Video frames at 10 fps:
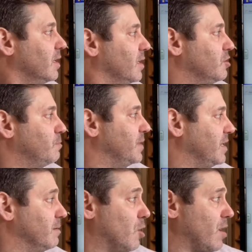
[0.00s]
You'd
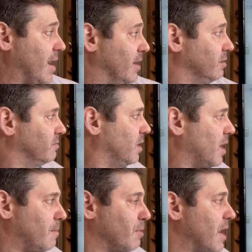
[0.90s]
be,
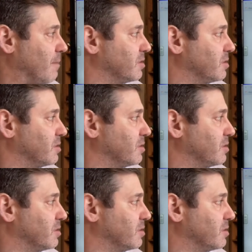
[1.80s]
perhaps